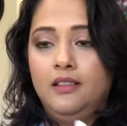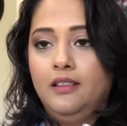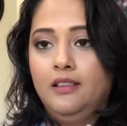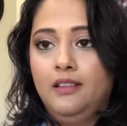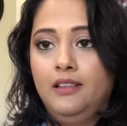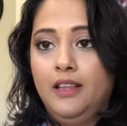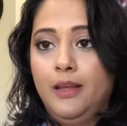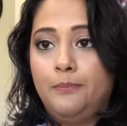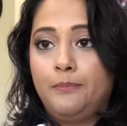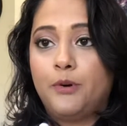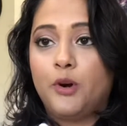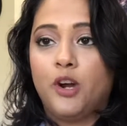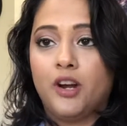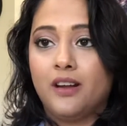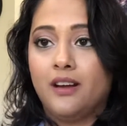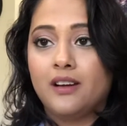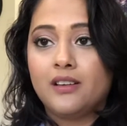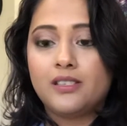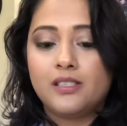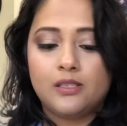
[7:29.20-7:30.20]
lip
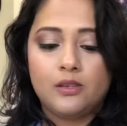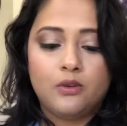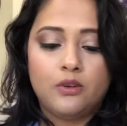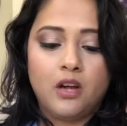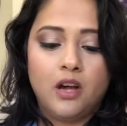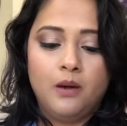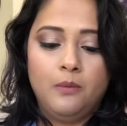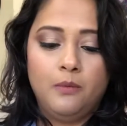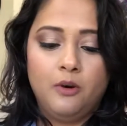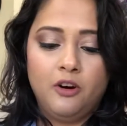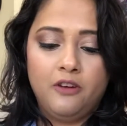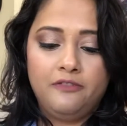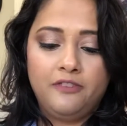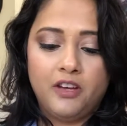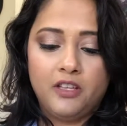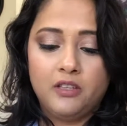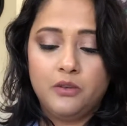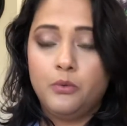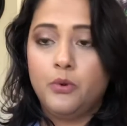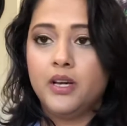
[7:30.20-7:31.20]
products to come off,
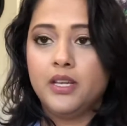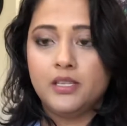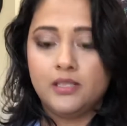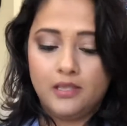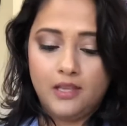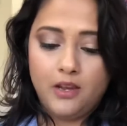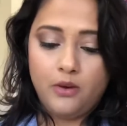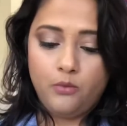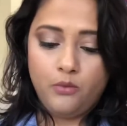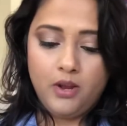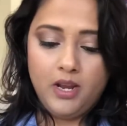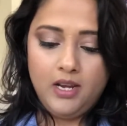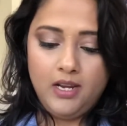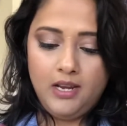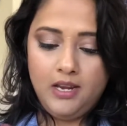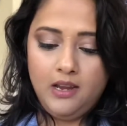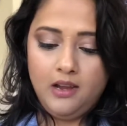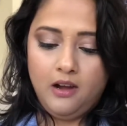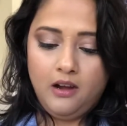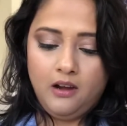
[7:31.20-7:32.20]
otherwise they
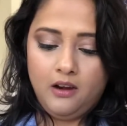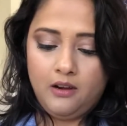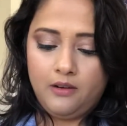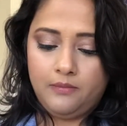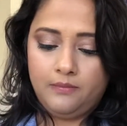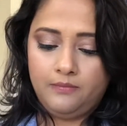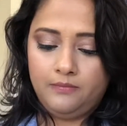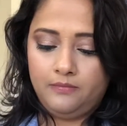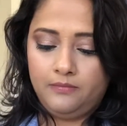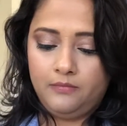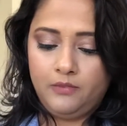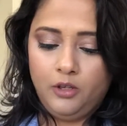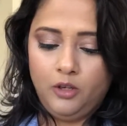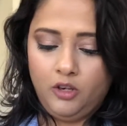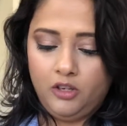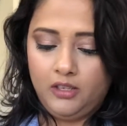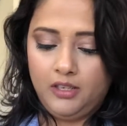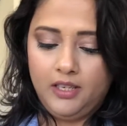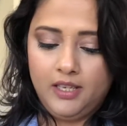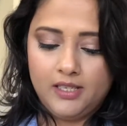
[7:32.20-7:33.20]
really are
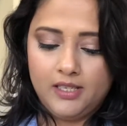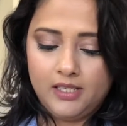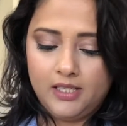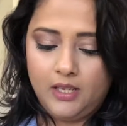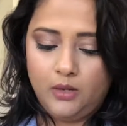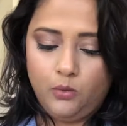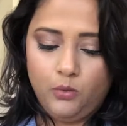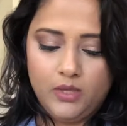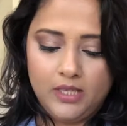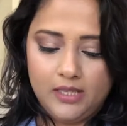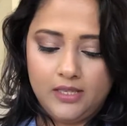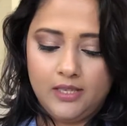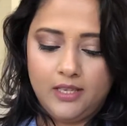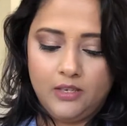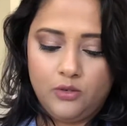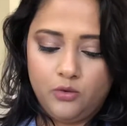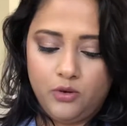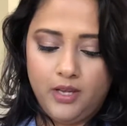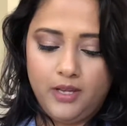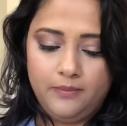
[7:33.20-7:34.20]
long lasting once they
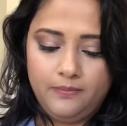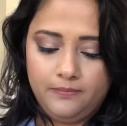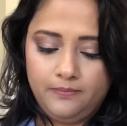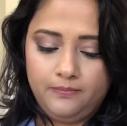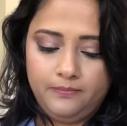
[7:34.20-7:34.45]
dry.